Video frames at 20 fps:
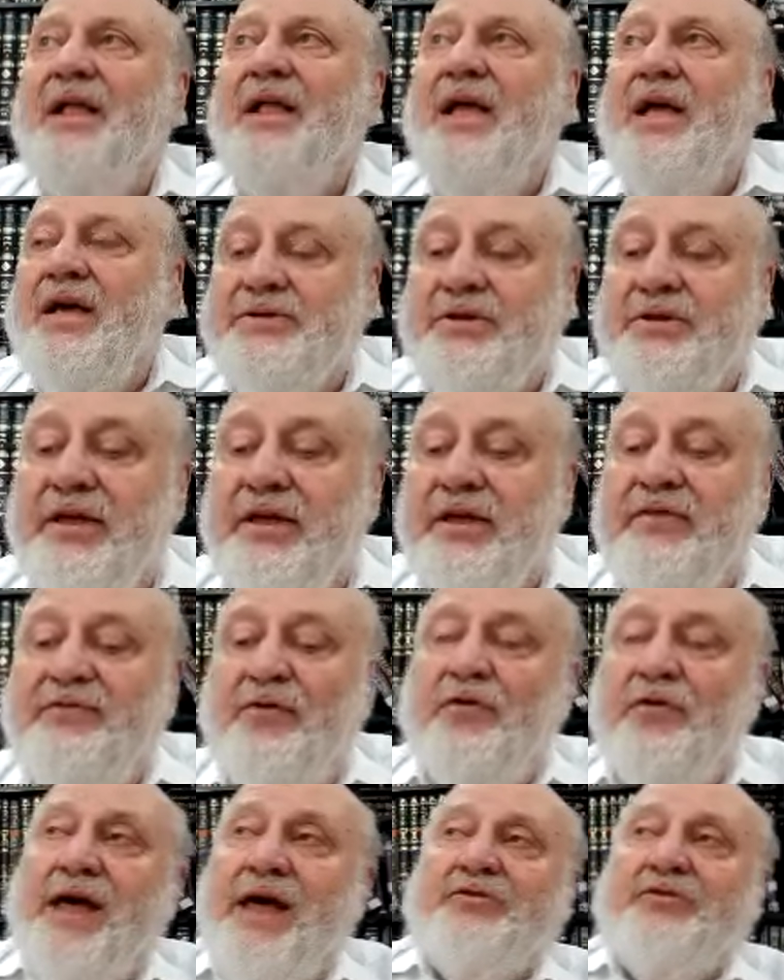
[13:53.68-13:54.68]
So
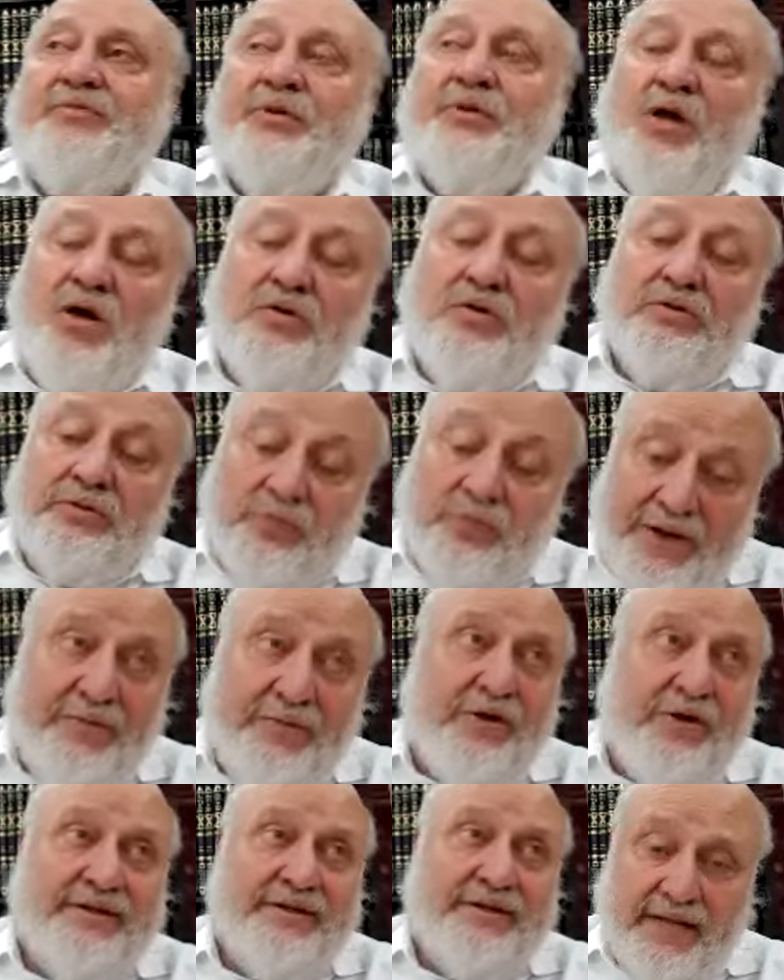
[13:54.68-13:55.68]
therefore, Rabbi Shmuel holds where you
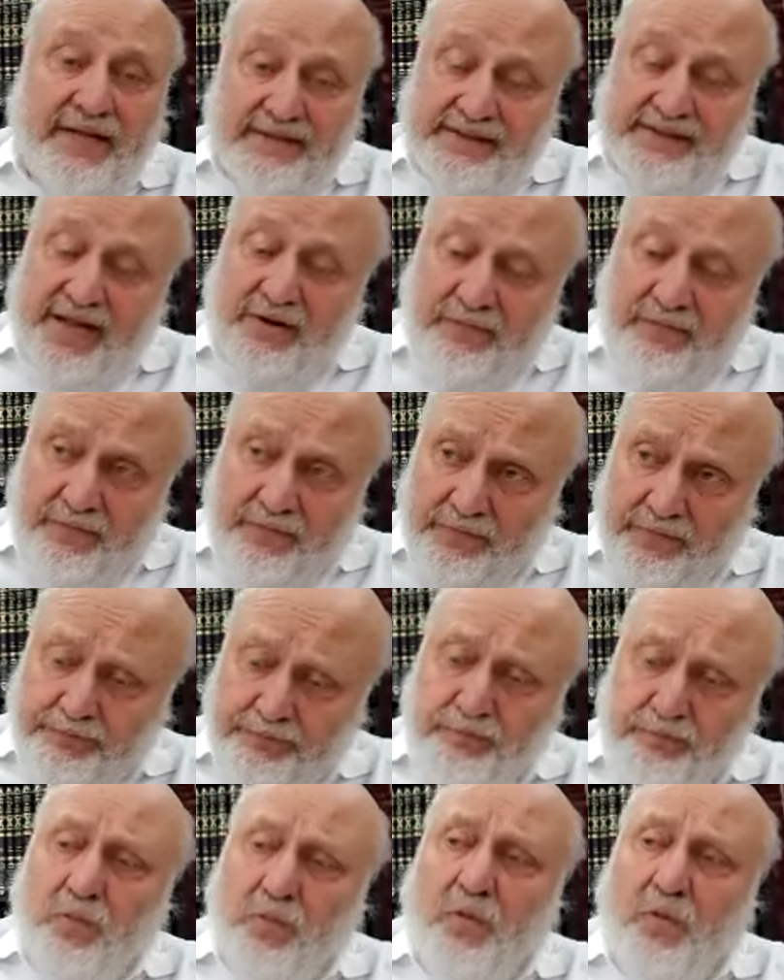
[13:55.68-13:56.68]
might understand now.
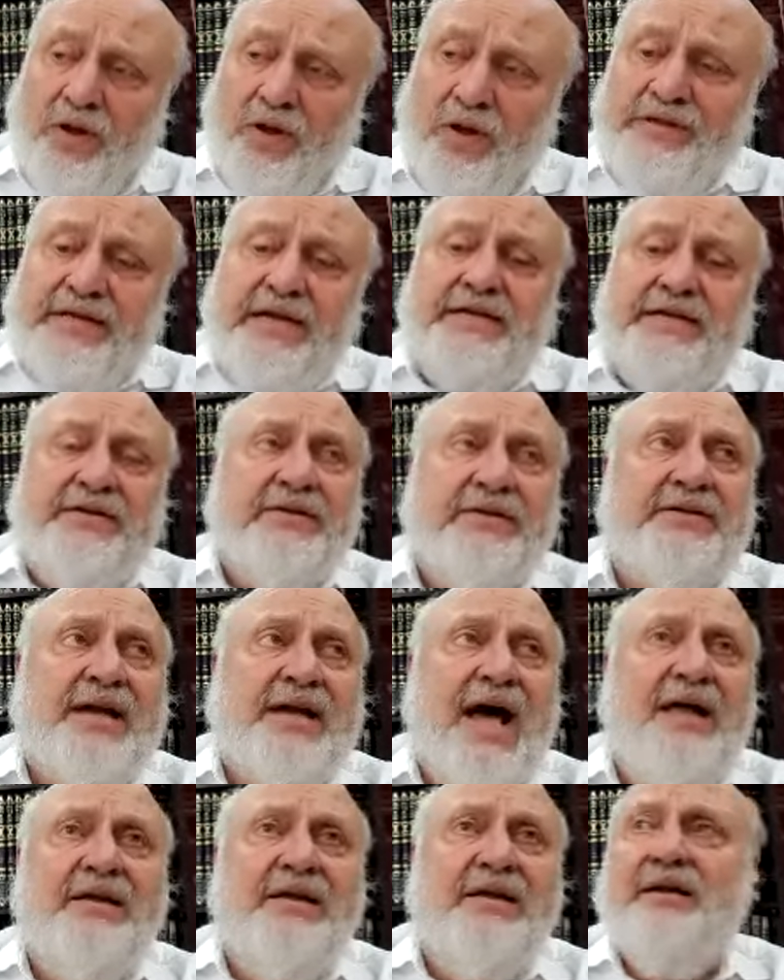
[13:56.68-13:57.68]
Once the Isha is
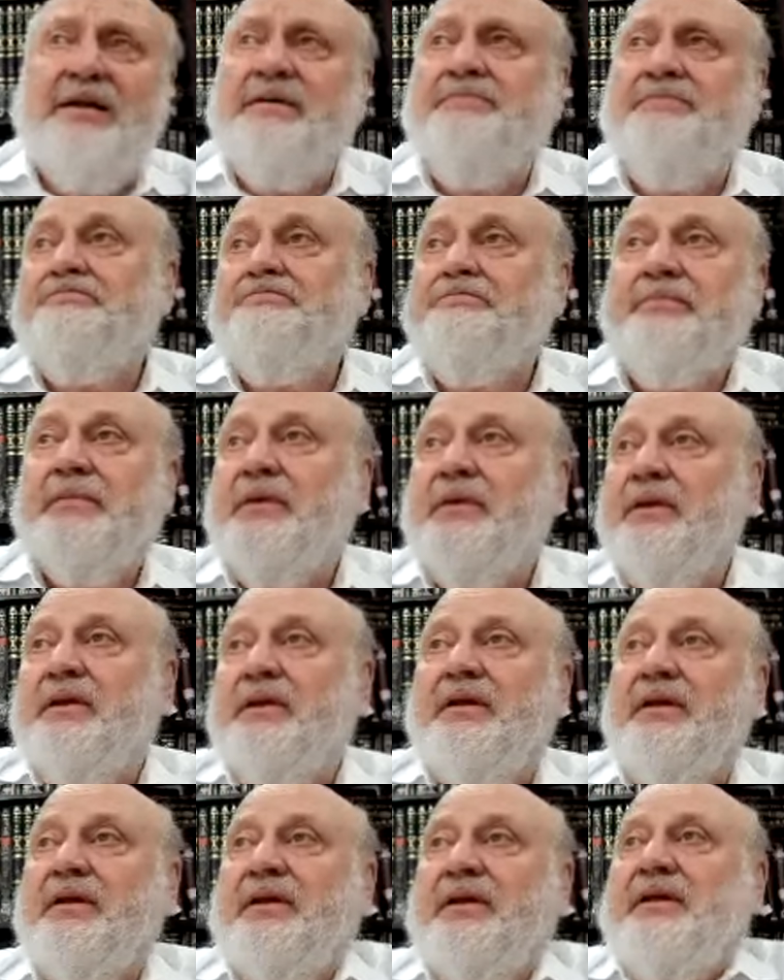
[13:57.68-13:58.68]
chalir,
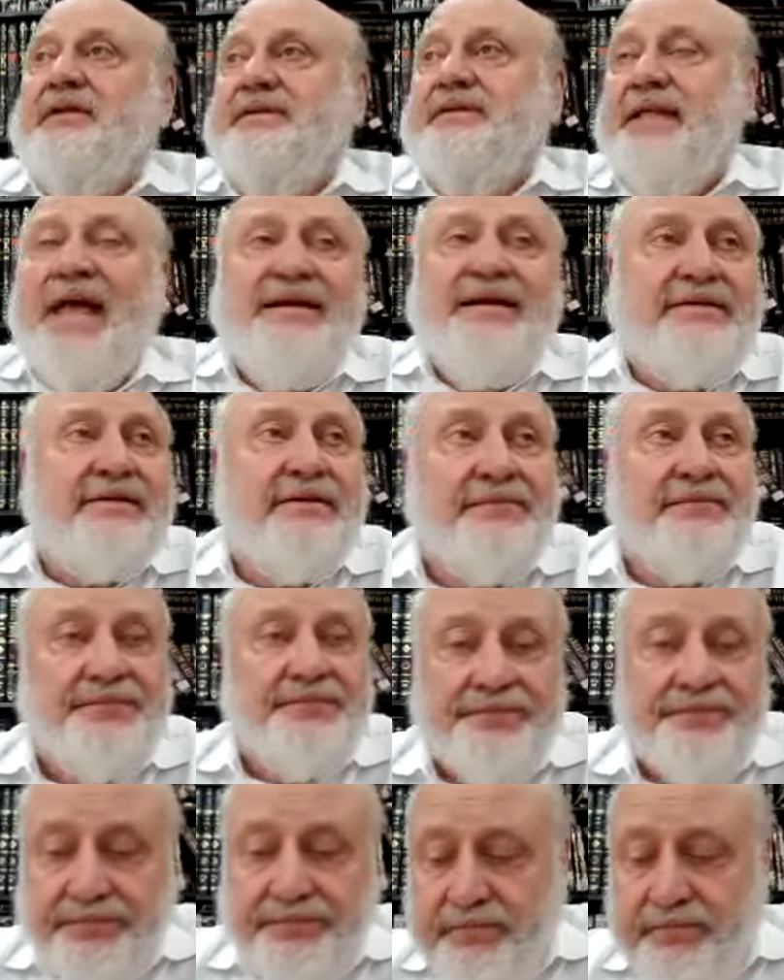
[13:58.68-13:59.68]
it stays.
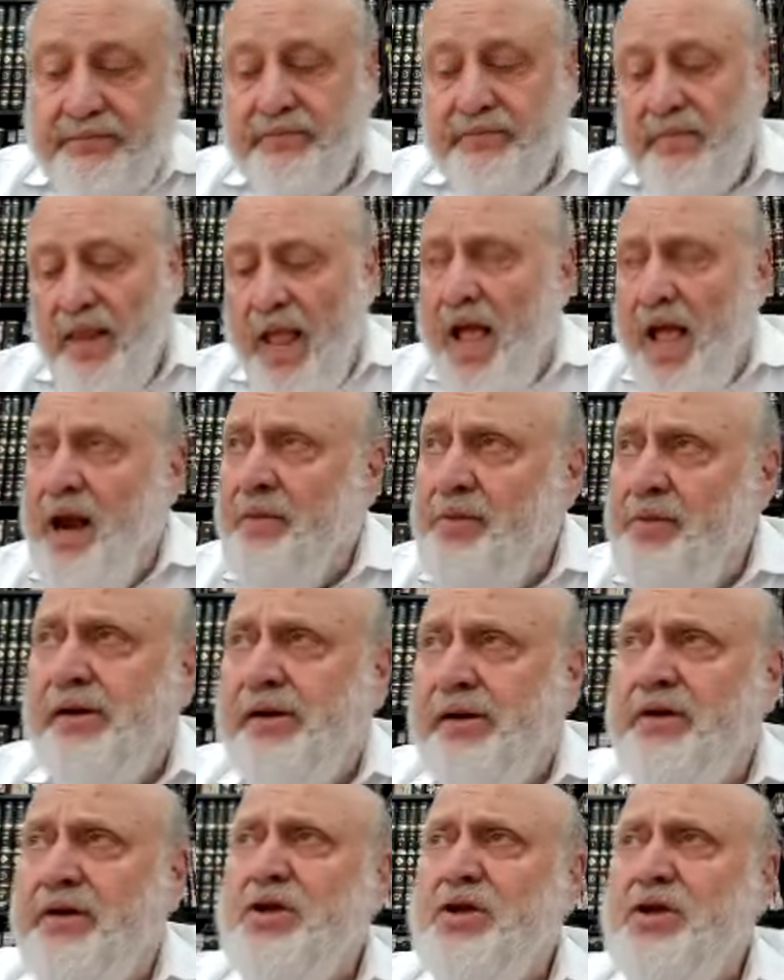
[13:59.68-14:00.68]
Rabbi
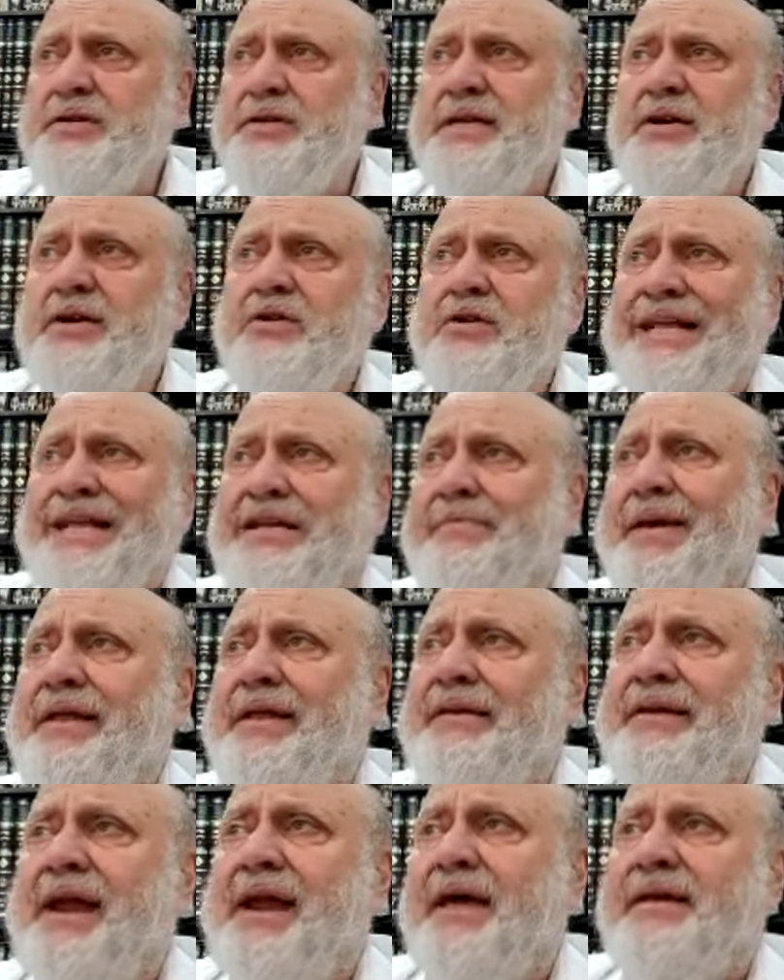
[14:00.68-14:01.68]
they know it's like you made
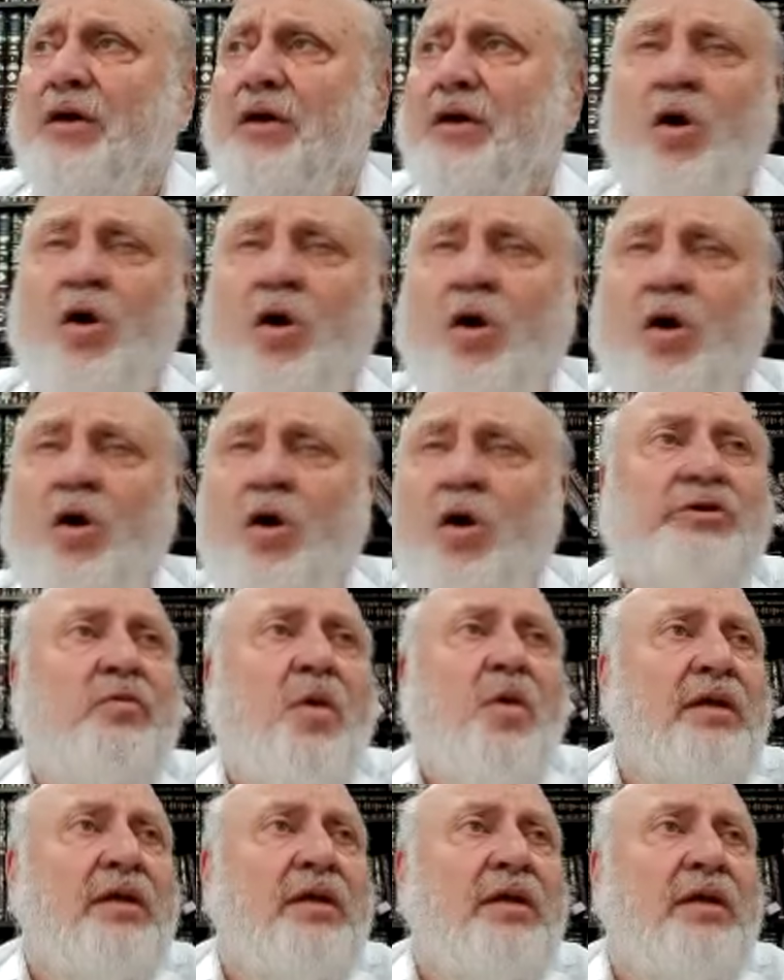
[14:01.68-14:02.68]
it tonight. Only
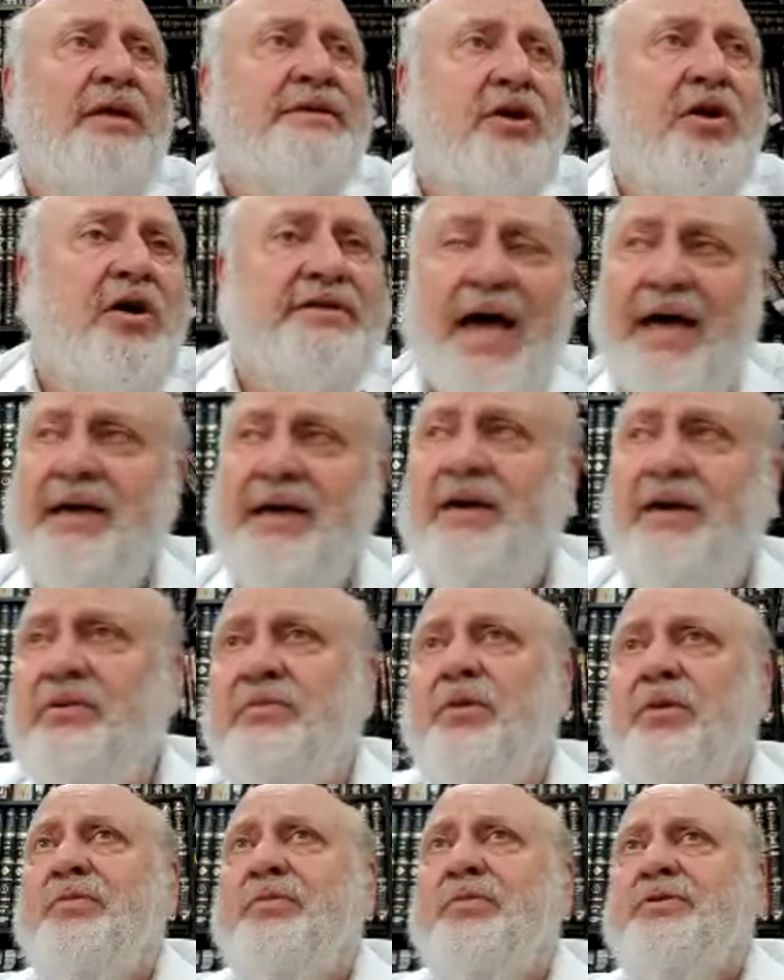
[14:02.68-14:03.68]
while it's
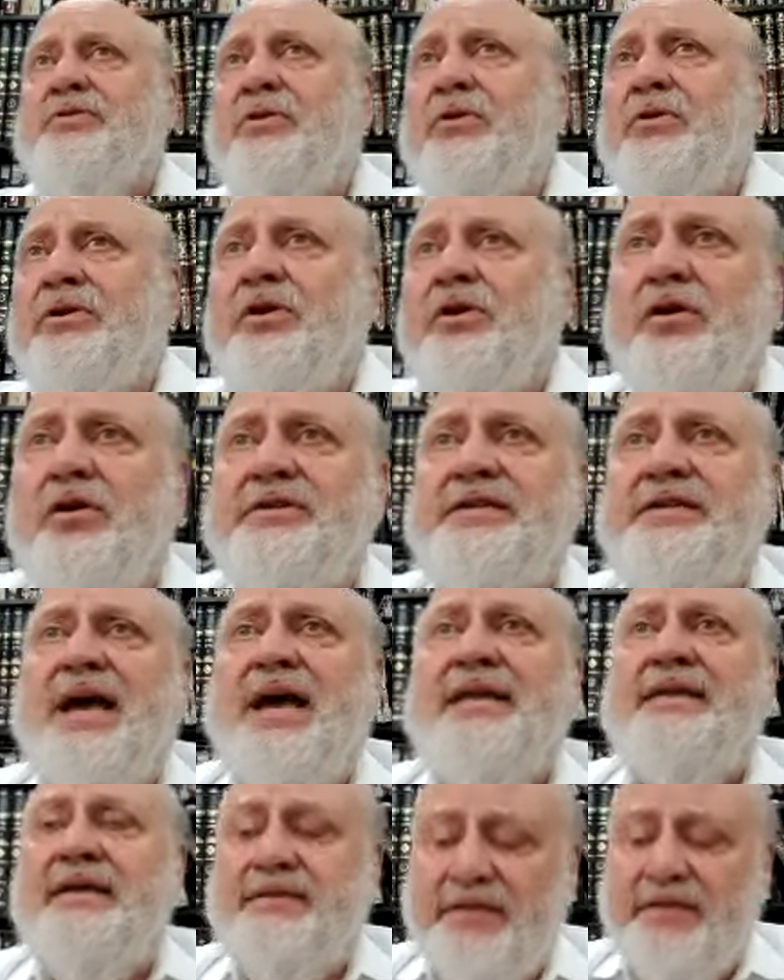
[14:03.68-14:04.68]
nechosai, and the moment it's no longer
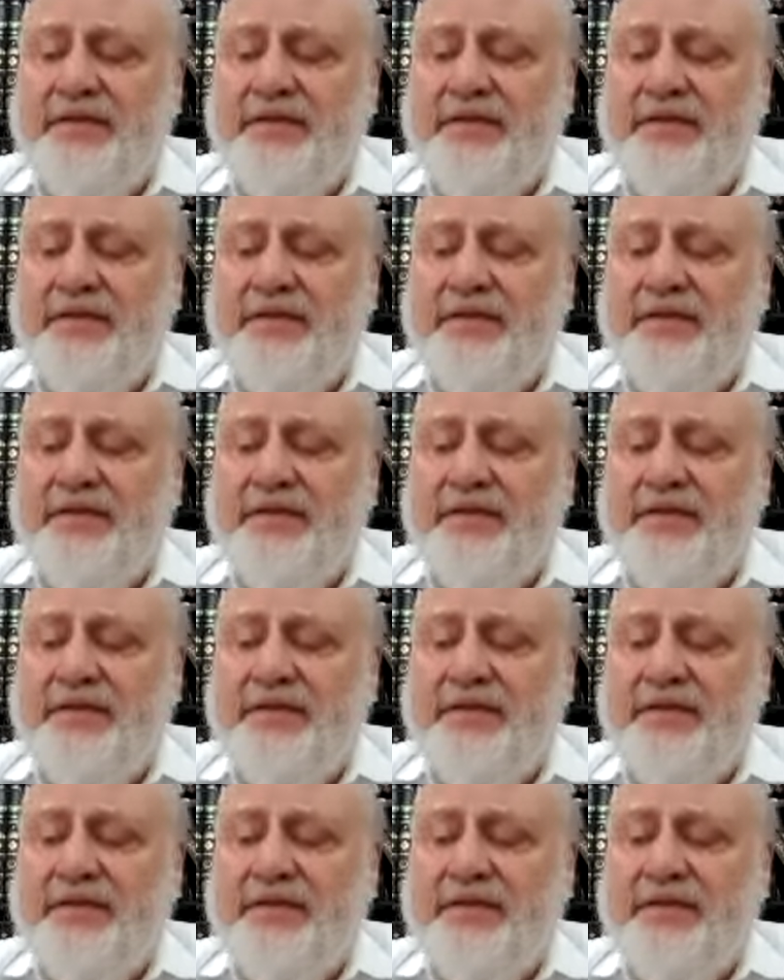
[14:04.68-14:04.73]
nechosai, the